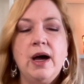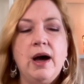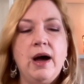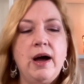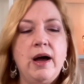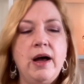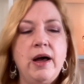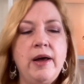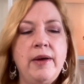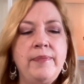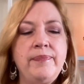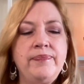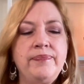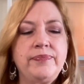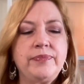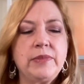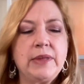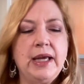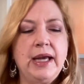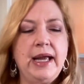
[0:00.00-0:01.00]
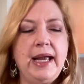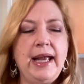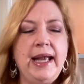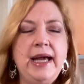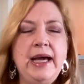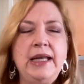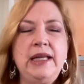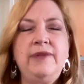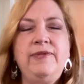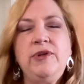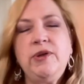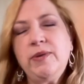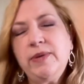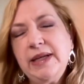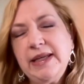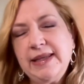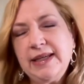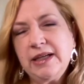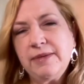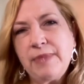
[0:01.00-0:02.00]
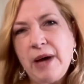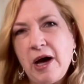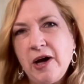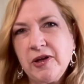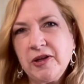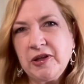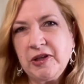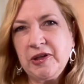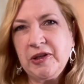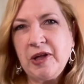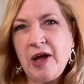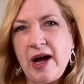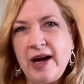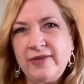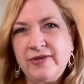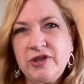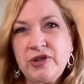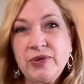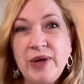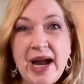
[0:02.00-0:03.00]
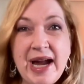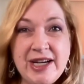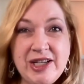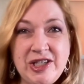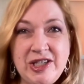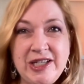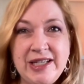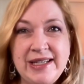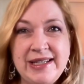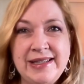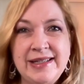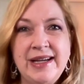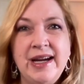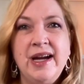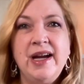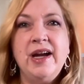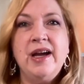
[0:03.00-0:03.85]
And if you know anything about the law of attraction,